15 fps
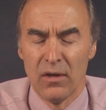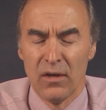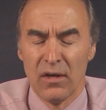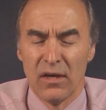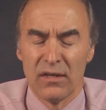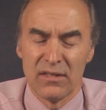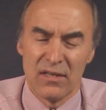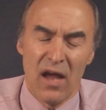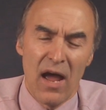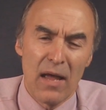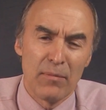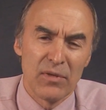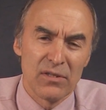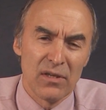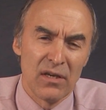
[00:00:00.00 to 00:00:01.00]
And
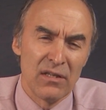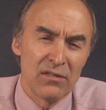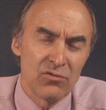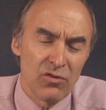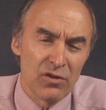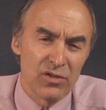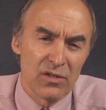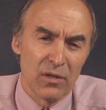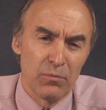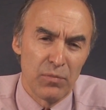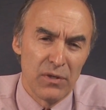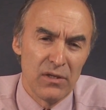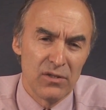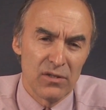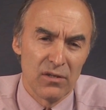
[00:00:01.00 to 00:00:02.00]
time is an interesting
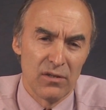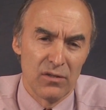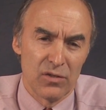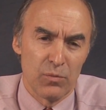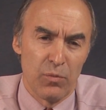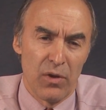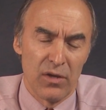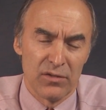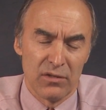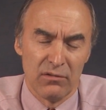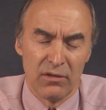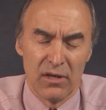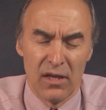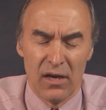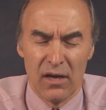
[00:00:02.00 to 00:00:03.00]
piece of this puzzle,
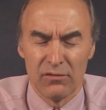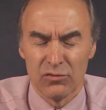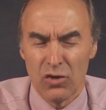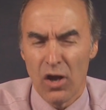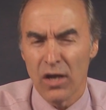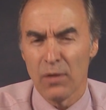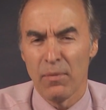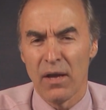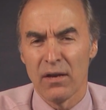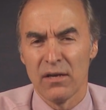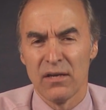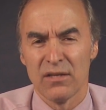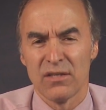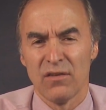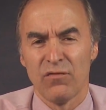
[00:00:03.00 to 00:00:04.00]
and I'll talk about it
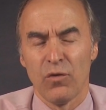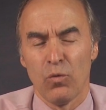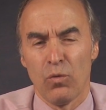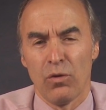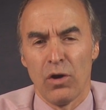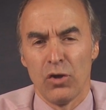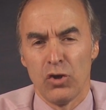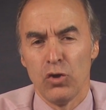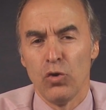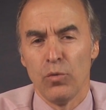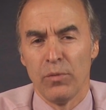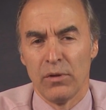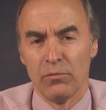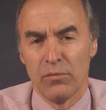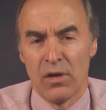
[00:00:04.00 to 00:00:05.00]
as if it were a
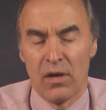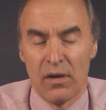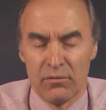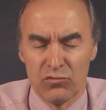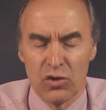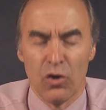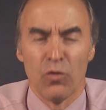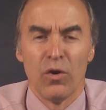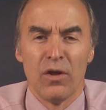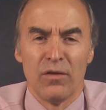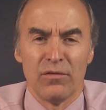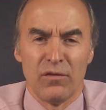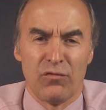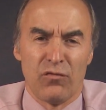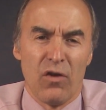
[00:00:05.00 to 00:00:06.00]
human, and so
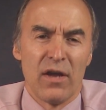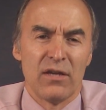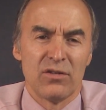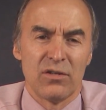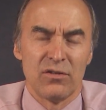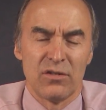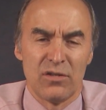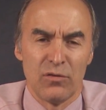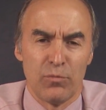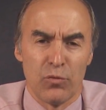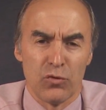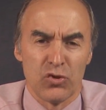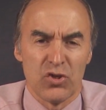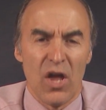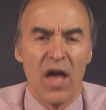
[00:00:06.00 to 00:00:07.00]
the phrase is to
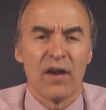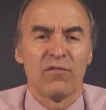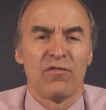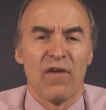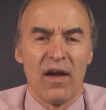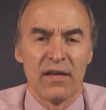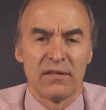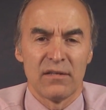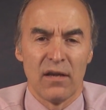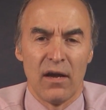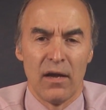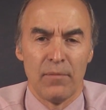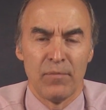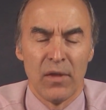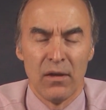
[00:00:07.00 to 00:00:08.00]
personify
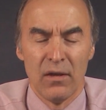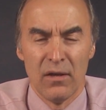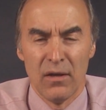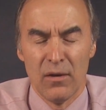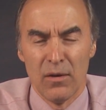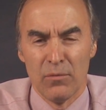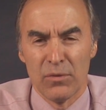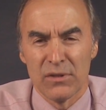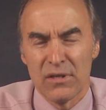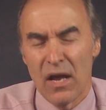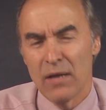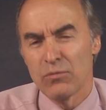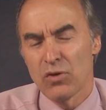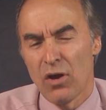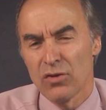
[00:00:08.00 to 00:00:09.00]
time. But
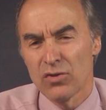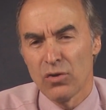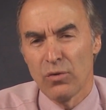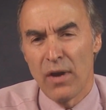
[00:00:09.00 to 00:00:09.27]
time's also an